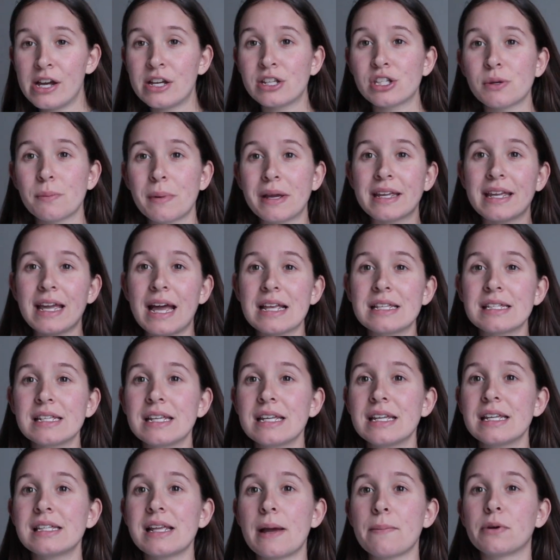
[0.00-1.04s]
So my guess
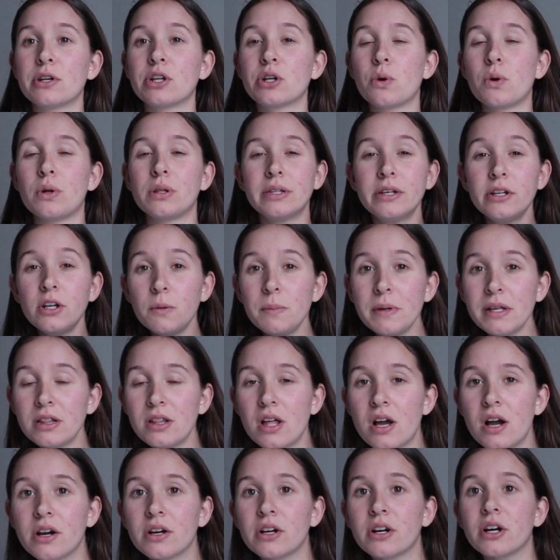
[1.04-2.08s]
is I'm gonna go a little bit
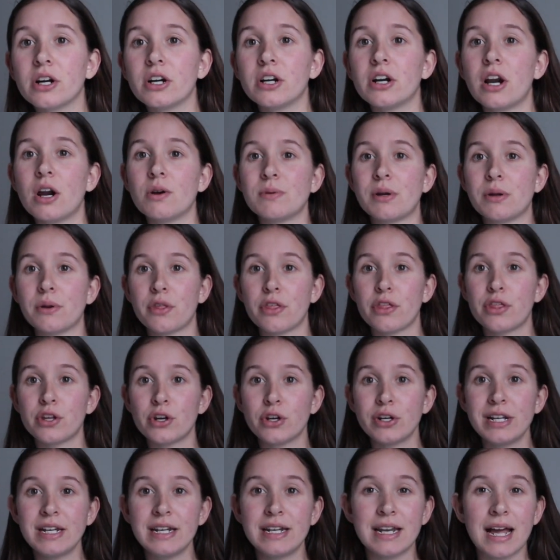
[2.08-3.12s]
longer, around
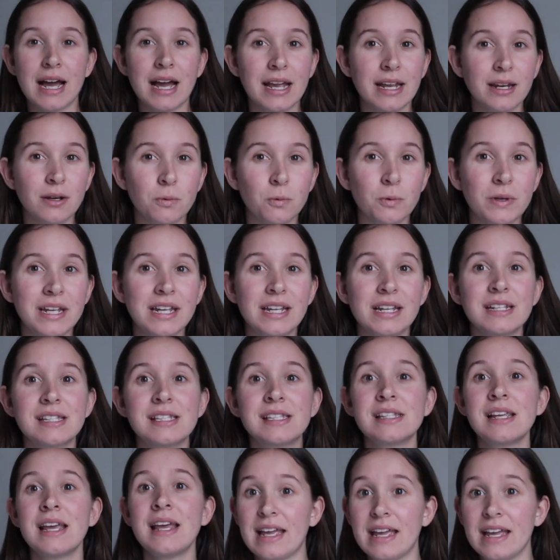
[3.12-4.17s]
39
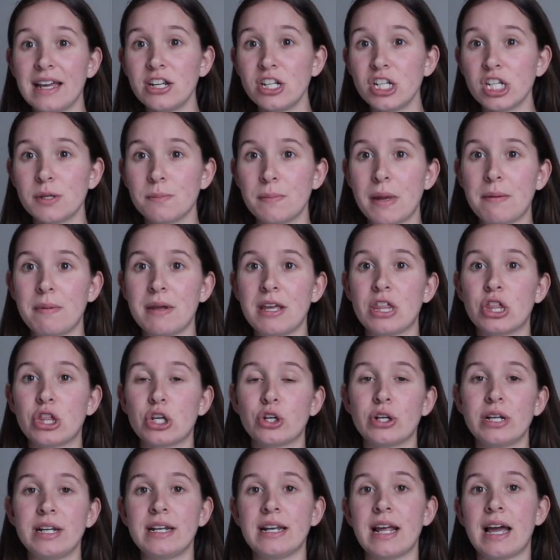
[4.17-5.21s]
weeks-ish, maybe
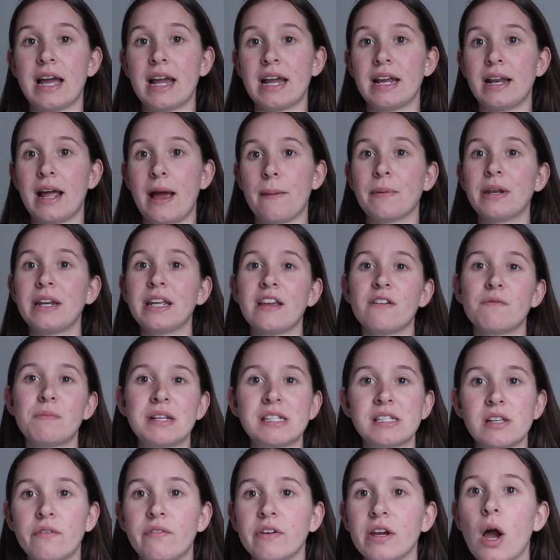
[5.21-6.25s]
39. I'm gonna give
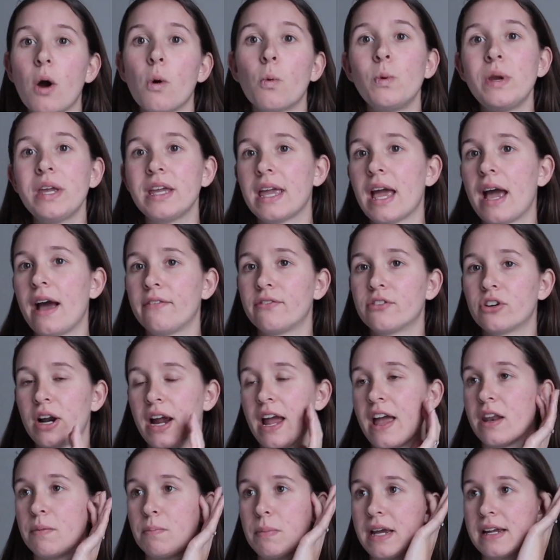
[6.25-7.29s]
myself like a week after I
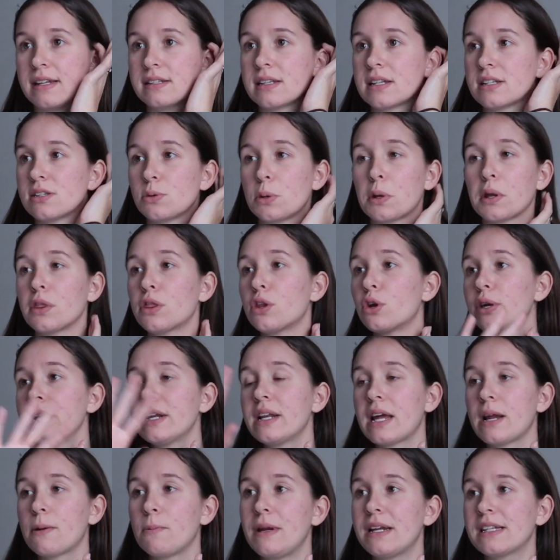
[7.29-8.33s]
had Paisley. So like
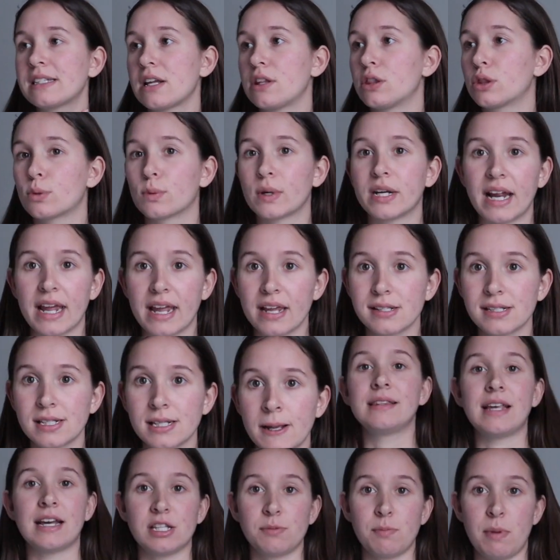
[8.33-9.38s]
39 weeks and 3 days.
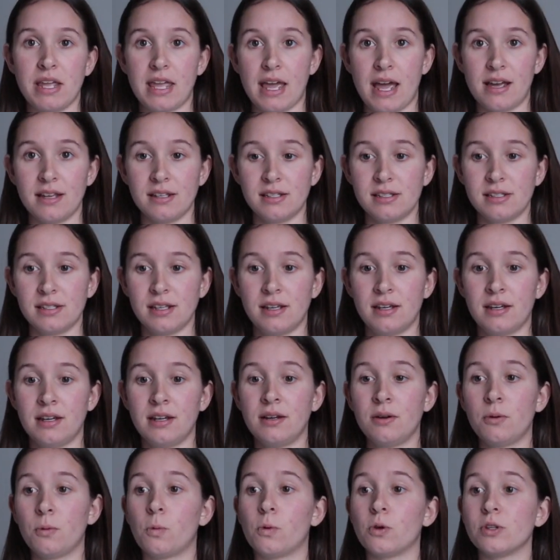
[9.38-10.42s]
That's my guess.
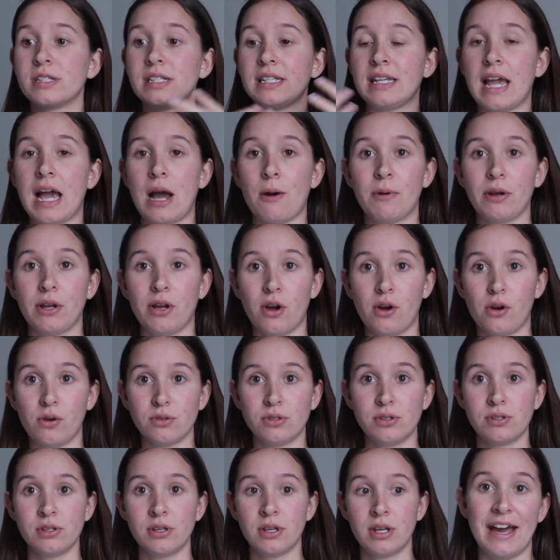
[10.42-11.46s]
We'll see how it
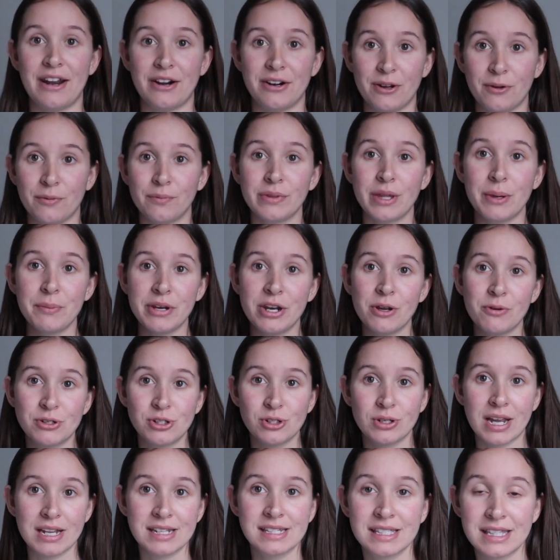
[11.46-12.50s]
goes. I don't know. Let me know what
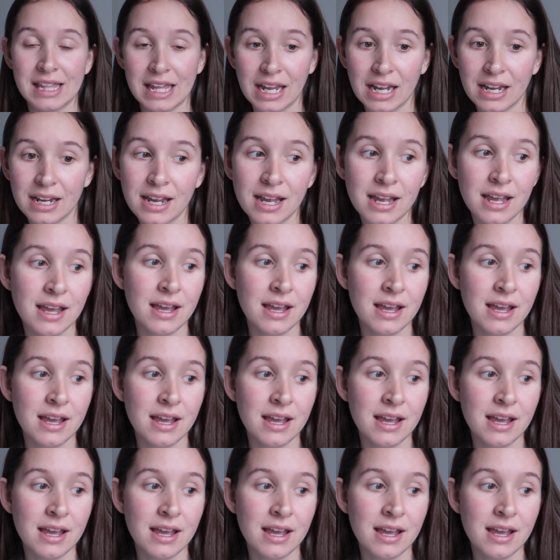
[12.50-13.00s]
you guys think.